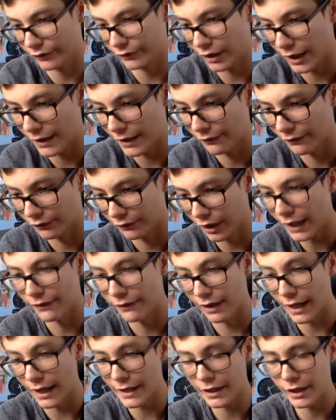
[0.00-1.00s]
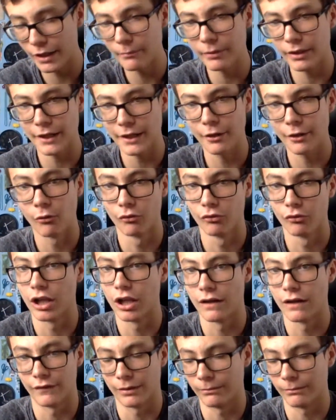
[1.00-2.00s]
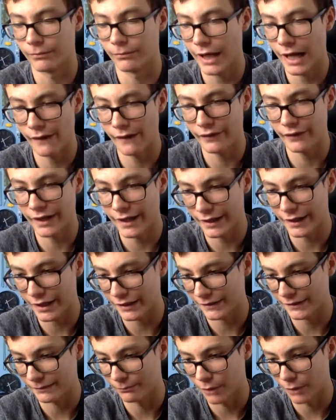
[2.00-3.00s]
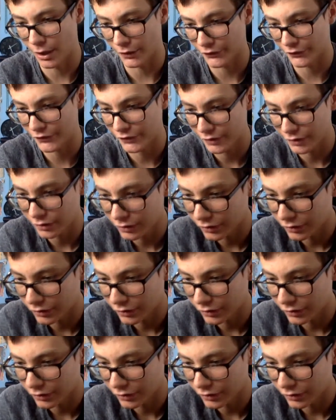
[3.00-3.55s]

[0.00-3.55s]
I like them, but I don't love them. I haven't had eggs in months.